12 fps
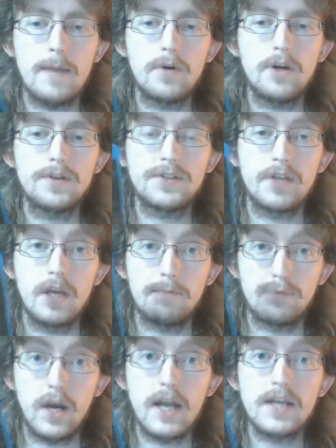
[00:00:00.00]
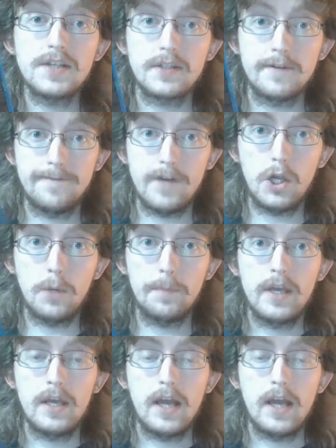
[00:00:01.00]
Ebert praised the film